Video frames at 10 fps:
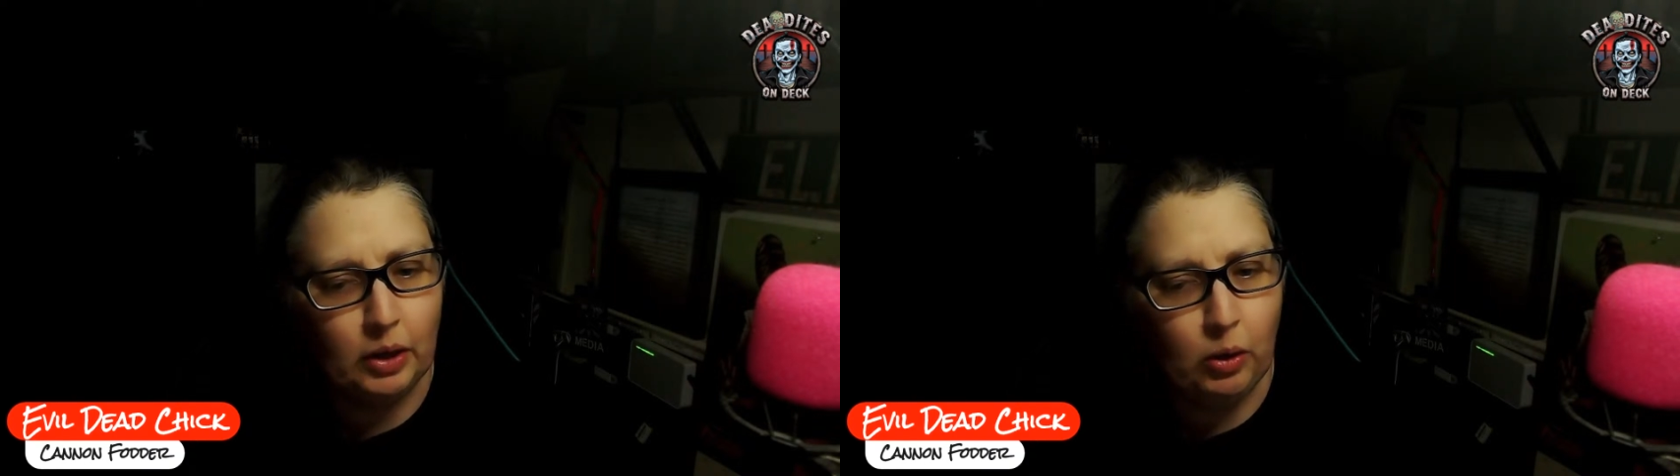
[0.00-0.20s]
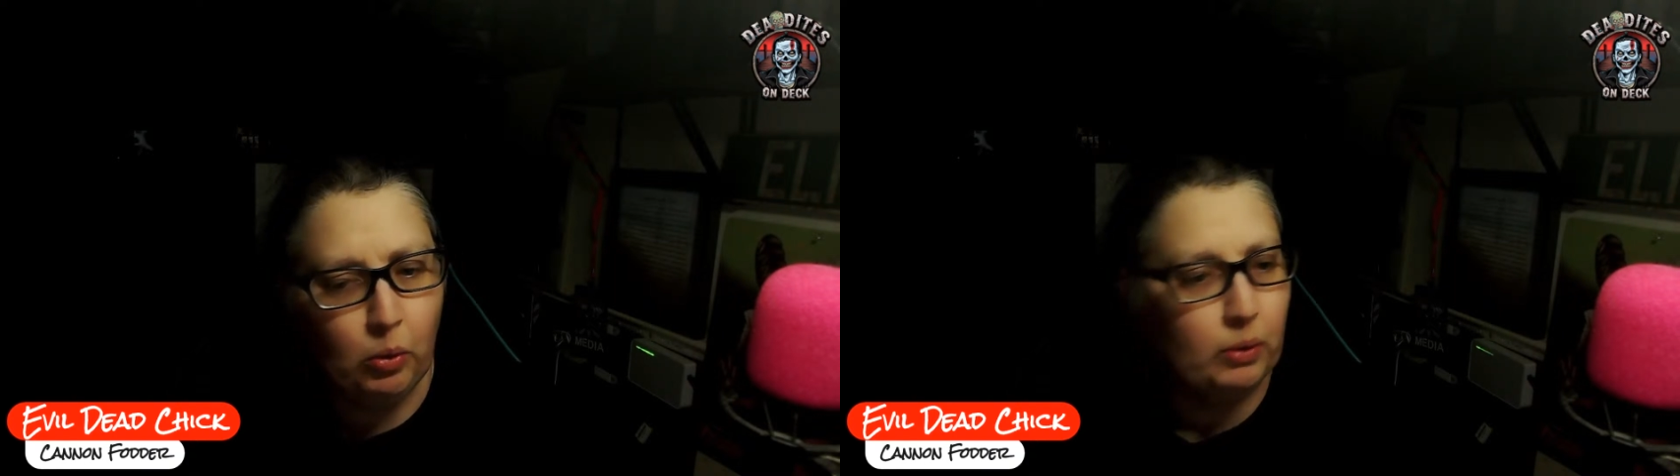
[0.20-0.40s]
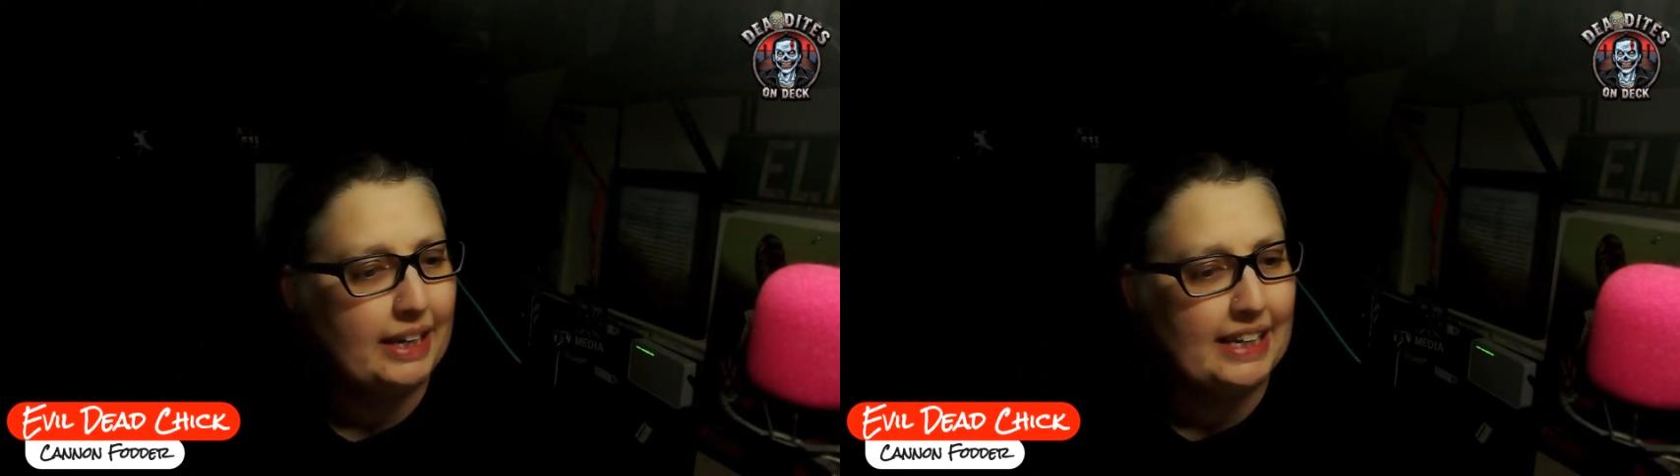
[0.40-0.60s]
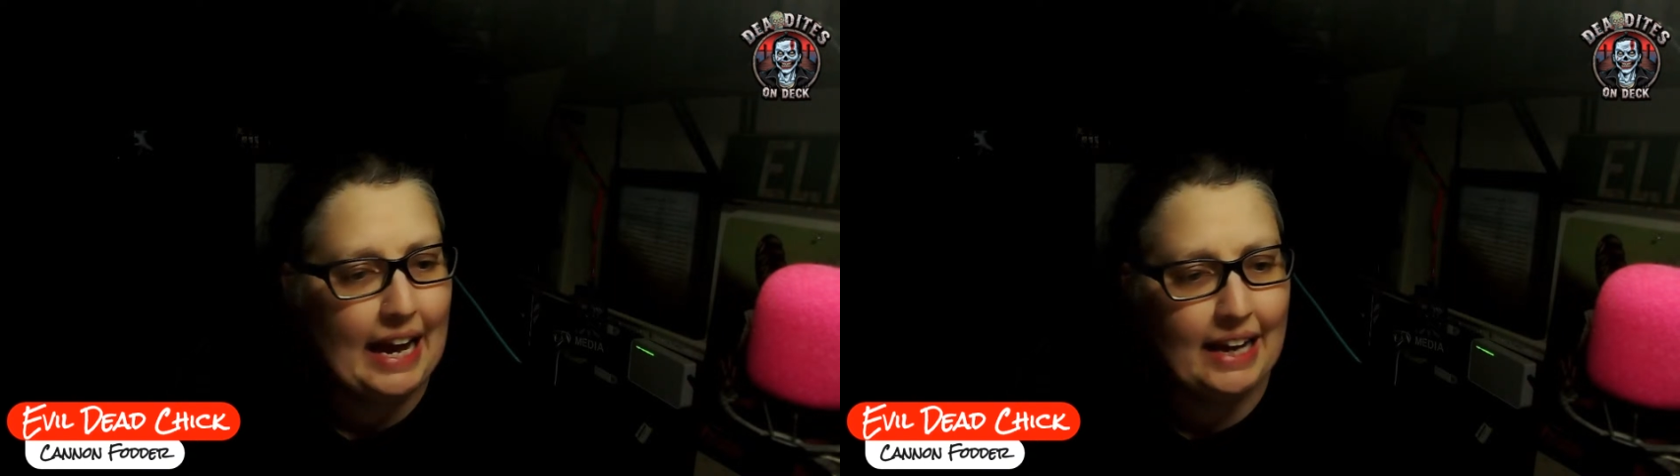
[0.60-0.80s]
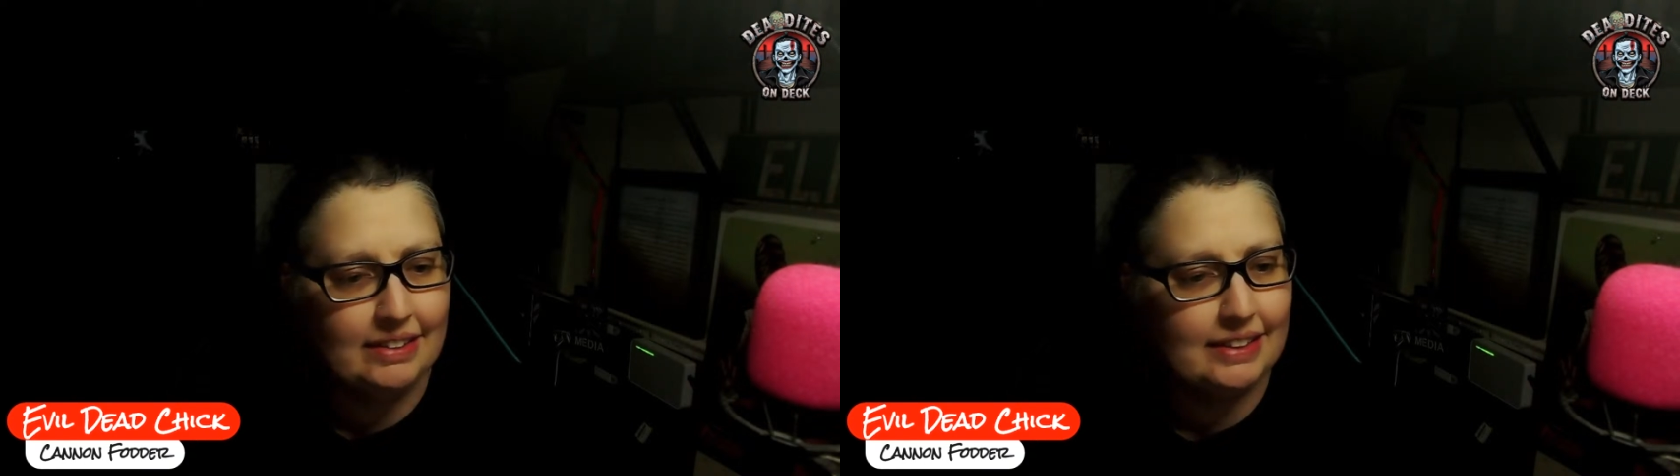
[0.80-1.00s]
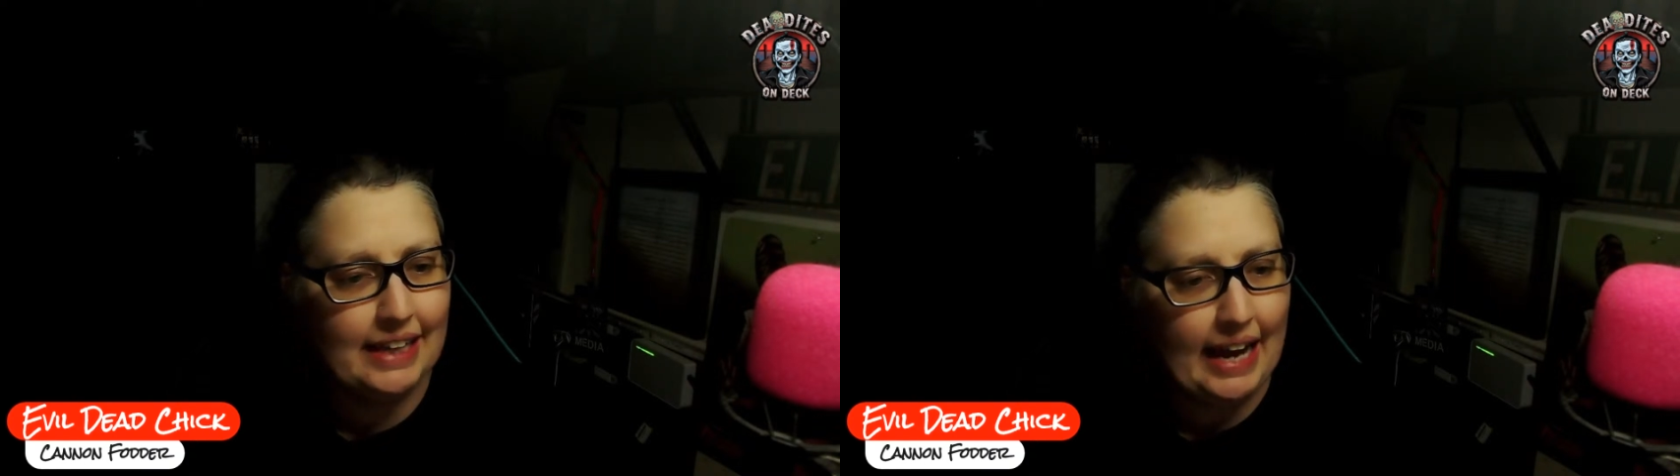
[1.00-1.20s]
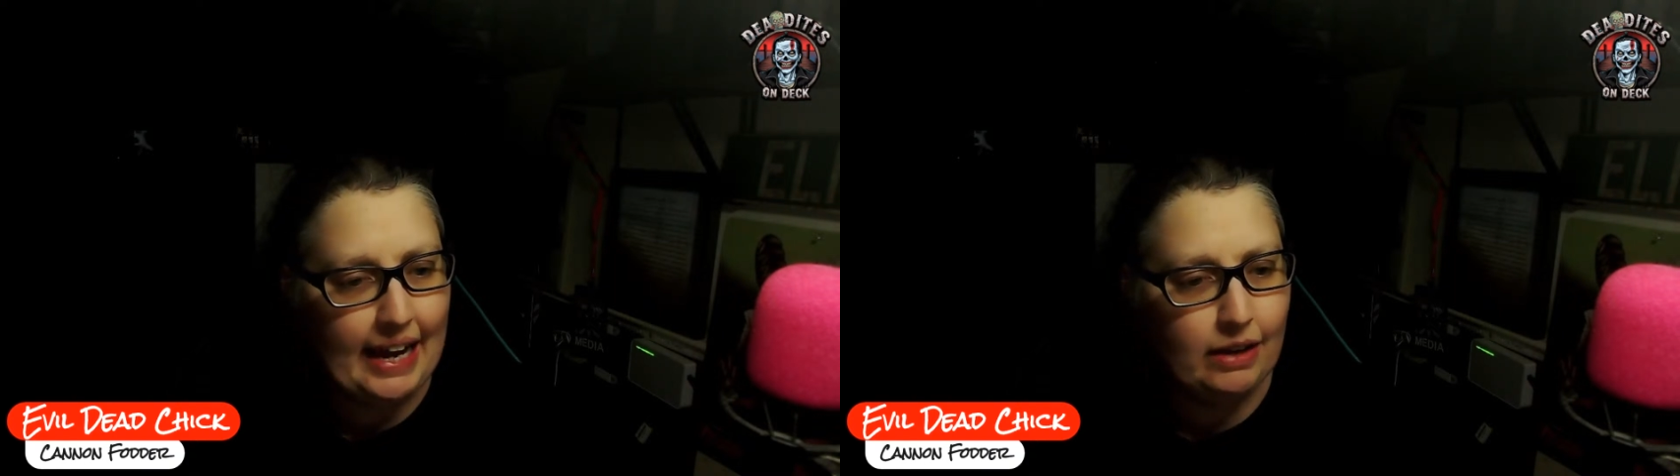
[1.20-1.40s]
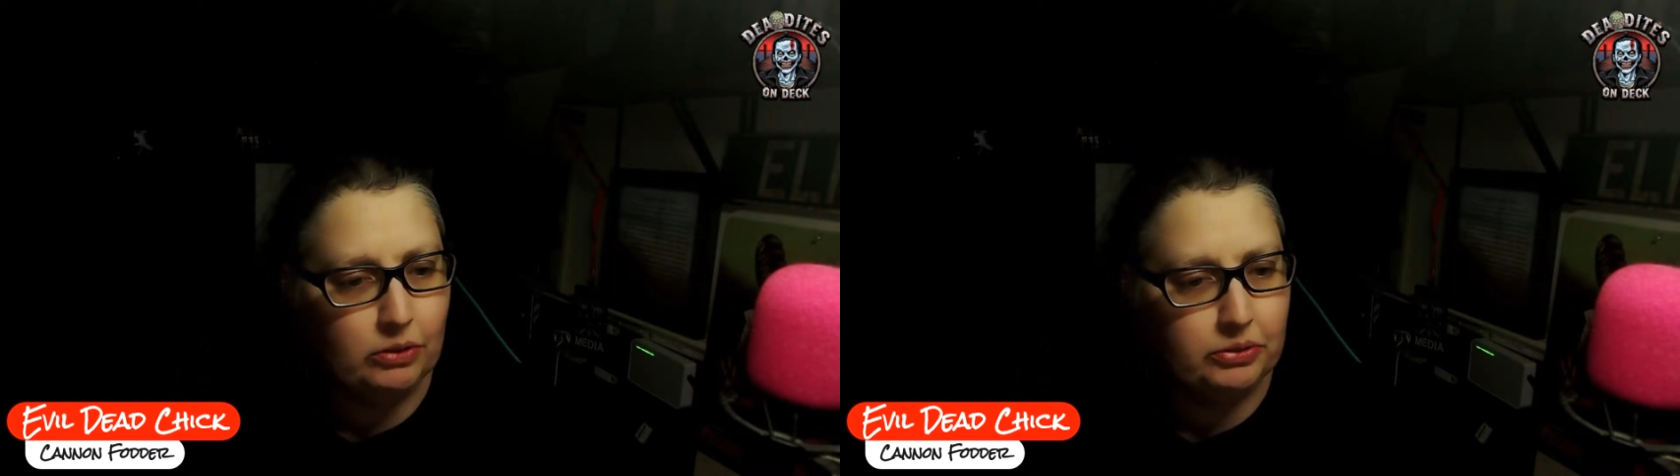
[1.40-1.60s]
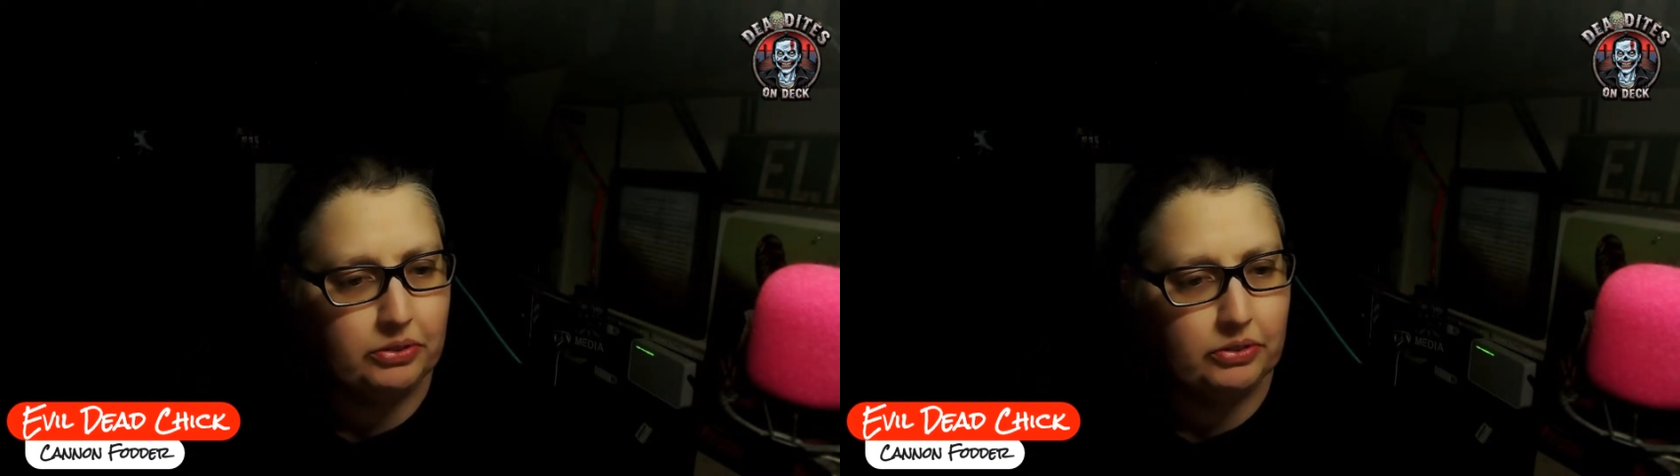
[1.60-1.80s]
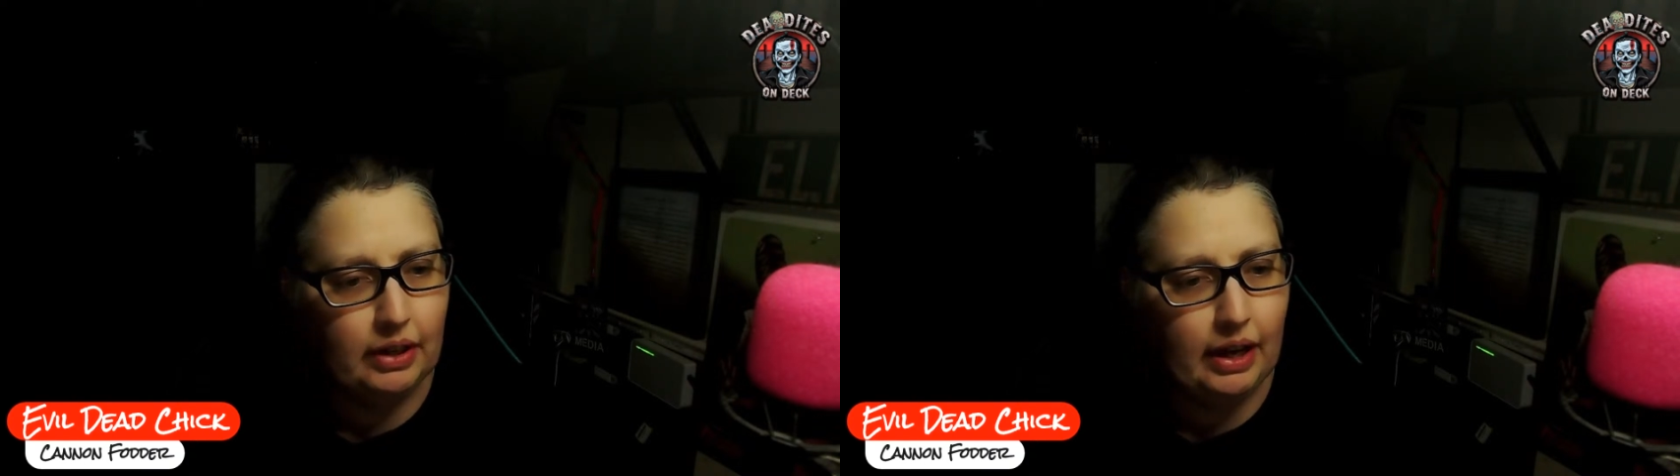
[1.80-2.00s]
horny guys and
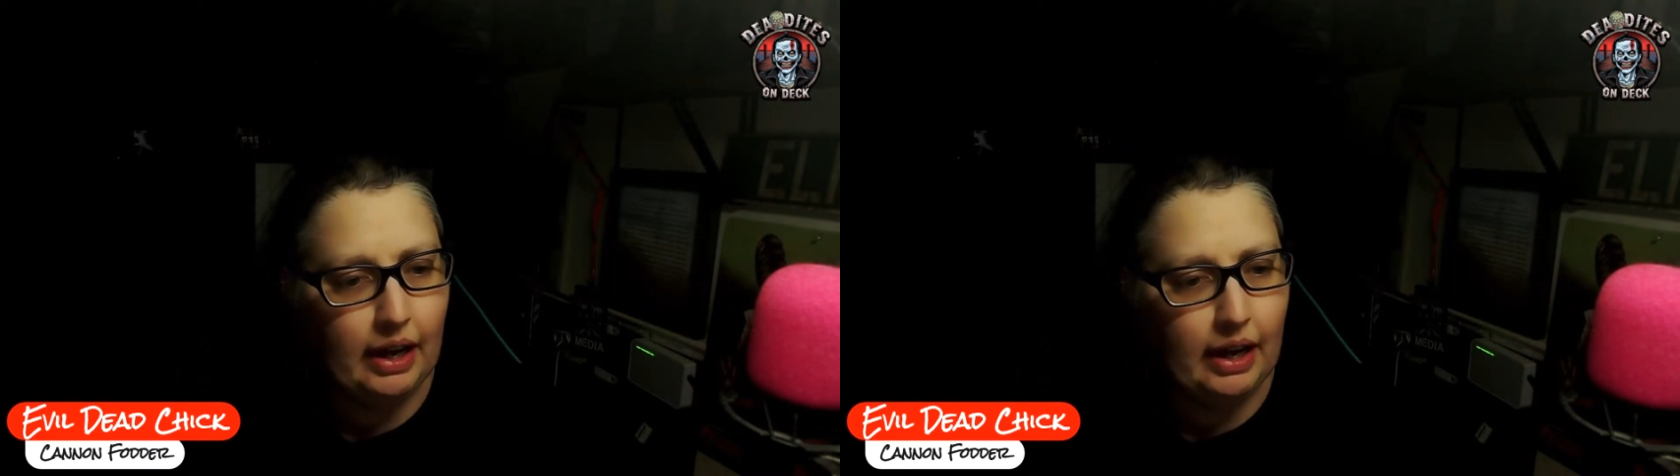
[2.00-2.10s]
gals